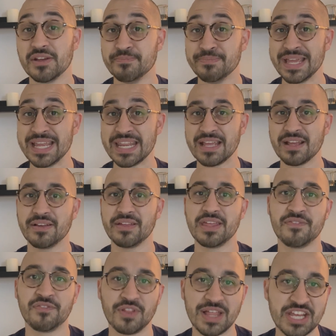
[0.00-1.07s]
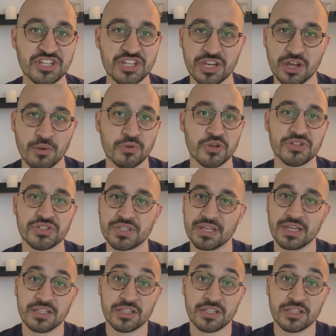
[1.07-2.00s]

meaning inflation almost